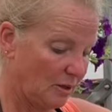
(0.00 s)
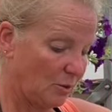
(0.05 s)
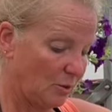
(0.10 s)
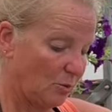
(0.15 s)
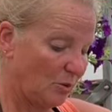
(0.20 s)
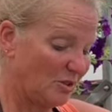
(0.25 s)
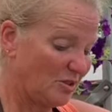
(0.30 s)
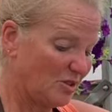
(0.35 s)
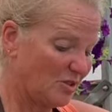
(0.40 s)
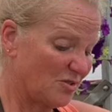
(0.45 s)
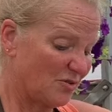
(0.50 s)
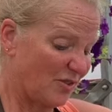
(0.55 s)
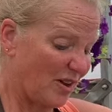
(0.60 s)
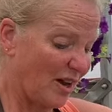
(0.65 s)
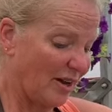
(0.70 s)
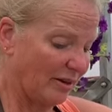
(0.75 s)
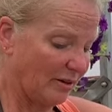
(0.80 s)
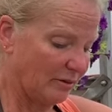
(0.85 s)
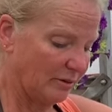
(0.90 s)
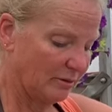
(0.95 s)
which is
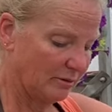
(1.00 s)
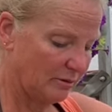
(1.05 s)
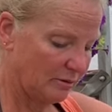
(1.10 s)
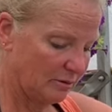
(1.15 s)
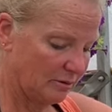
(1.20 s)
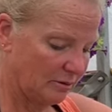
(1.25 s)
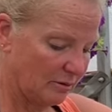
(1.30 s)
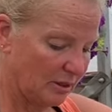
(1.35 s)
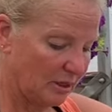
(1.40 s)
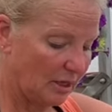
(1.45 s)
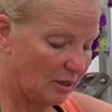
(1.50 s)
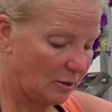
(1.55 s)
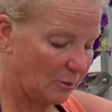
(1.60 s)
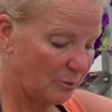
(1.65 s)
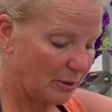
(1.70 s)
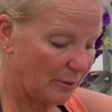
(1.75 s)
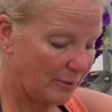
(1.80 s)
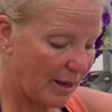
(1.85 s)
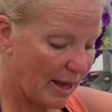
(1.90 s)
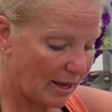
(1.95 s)
fine. It'll
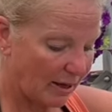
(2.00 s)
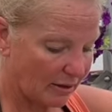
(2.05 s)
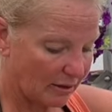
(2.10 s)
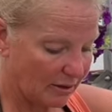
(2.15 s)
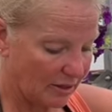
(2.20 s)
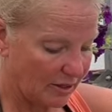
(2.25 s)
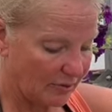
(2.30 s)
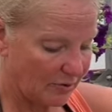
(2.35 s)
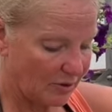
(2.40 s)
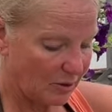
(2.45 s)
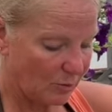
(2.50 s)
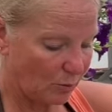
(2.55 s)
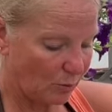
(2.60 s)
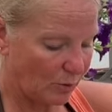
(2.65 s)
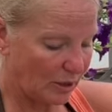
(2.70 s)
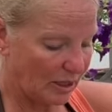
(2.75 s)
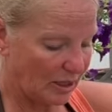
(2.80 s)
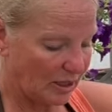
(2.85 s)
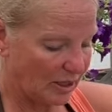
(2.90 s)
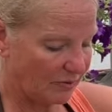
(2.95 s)
be back. Give it a
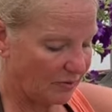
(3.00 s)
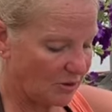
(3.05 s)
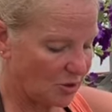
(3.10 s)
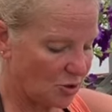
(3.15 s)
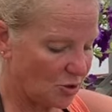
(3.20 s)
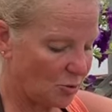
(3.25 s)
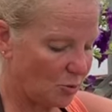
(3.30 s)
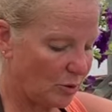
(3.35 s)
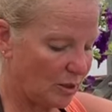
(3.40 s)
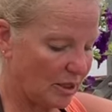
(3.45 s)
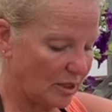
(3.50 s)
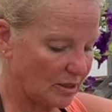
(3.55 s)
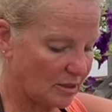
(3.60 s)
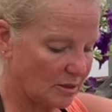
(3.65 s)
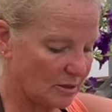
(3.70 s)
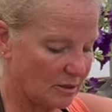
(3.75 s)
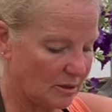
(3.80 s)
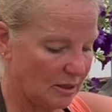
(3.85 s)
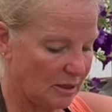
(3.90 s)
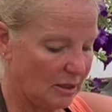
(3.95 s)
week, give it 2 weeks.
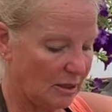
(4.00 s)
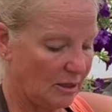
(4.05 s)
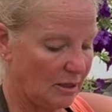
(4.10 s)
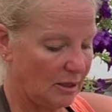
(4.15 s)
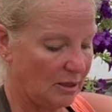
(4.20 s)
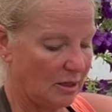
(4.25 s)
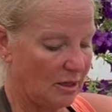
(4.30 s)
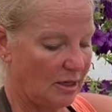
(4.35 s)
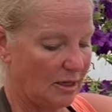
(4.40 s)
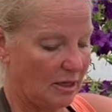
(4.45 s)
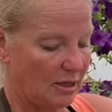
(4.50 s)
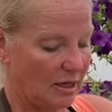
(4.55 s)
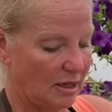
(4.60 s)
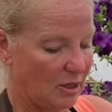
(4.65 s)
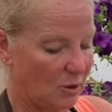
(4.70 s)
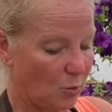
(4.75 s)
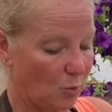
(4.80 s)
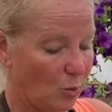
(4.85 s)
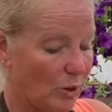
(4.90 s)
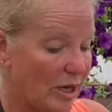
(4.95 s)
In
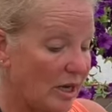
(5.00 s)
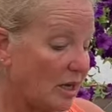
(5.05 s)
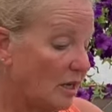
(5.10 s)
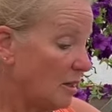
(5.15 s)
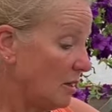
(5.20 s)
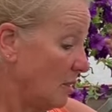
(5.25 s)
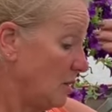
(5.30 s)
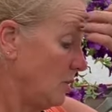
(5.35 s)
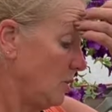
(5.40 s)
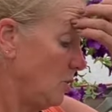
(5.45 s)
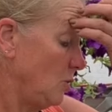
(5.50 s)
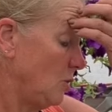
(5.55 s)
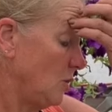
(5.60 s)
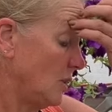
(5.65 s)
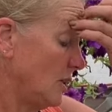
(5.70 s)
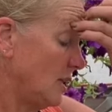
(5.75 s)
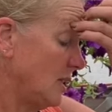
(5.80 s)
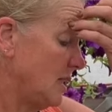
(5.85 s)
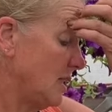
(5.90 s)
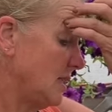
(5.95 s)
a week, you
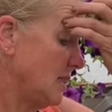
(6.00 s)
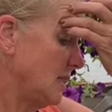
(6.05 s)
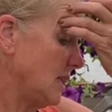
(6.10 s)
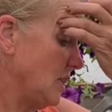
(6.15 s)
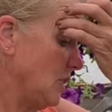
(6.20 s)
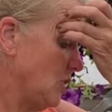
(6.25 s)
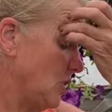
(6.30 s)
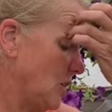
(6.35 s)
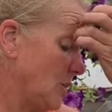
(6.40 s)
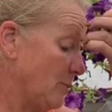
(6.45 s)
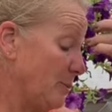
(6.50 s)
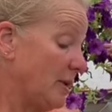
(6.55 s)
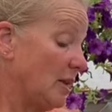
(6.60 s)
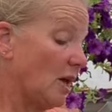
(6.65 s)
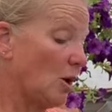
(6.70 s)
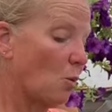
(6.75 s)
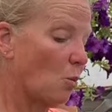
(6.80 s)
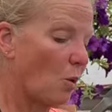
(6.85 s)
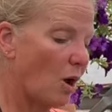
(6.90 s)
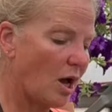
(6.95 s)
look at this and you're going to be
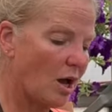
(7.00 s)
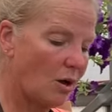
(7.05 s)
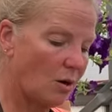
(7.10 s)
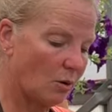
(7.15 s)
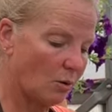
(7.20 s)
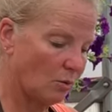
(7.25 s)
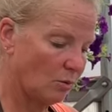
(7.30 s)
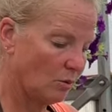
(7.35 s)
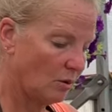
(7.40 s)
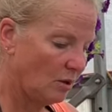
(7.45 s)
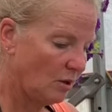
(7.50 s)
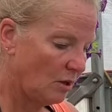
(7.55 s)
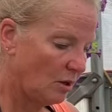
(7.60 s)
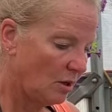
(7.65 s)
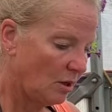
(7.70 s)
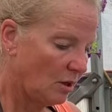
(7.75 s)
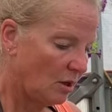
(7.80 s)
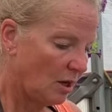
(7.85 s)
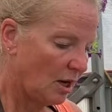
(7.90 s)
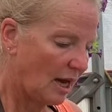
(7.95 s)
like, wow,
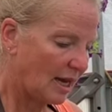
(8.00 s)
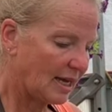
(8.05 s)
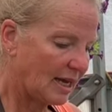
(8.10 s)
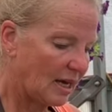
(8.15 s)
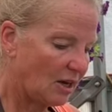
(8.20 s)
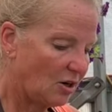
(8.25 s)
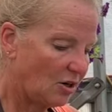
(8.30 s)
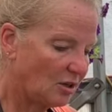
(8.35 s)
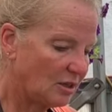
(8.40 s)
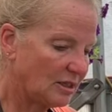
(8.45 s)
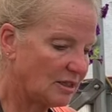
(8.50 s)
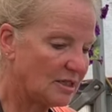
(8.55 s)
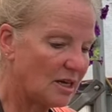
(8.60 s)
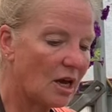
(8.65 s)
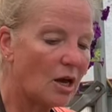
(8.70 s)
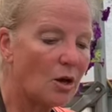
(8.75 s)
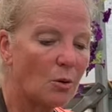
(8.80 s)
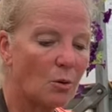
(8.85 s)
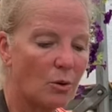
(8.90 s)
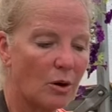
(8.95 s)
I can't hardly
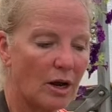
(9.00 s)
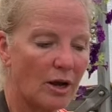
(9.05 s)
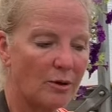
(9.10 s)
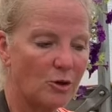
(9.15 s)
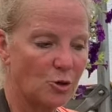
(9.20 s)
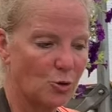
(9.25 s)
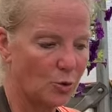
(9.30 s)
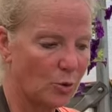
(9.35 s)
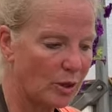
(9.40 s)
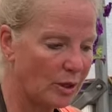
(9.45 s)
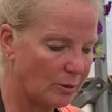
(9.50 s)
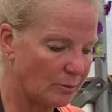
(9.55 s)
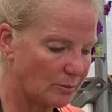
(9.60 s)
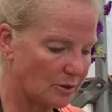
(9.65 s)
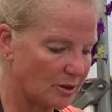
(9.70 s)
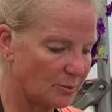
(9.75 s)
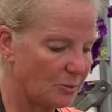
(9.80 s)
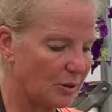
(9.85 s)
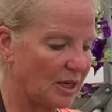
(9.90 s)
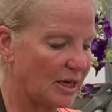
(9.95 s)
tell where I trimmed
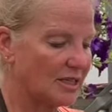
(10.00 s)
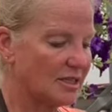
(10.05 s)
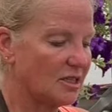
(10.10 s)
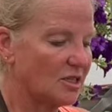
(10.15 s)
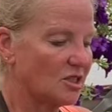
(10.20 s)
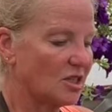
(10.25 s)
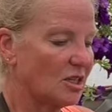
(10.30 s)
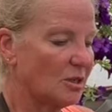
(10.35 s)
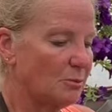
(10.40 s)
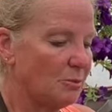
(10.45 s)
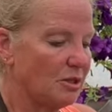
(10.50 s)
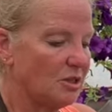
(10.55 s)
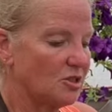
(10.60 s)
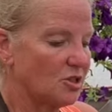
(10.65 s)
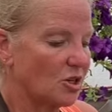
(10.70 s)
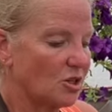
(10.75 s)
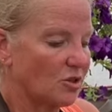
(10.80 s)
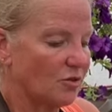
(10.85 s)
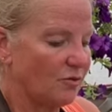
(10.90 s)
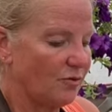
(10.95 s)
because it's going to
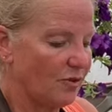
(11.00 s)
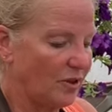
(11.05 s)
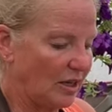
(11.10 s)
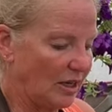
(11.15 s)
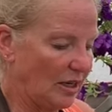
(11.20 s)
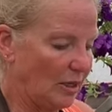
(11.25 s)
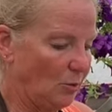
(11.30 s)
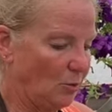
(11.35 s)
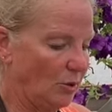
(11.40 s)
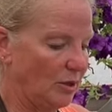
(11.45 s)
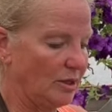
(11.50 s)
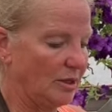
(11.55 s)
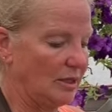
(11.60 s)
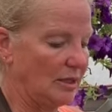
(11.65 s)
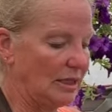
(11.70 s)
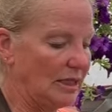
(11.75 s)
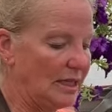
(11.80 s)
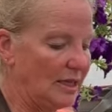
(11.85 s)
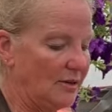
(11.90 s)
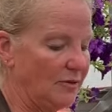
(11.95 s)
start to fill in with the
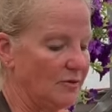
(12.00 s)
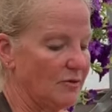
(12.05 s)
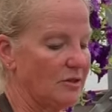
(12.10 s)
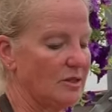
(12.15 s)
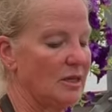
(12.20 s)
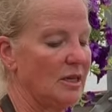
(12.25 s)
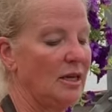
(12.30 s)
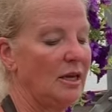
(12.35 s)
leaves.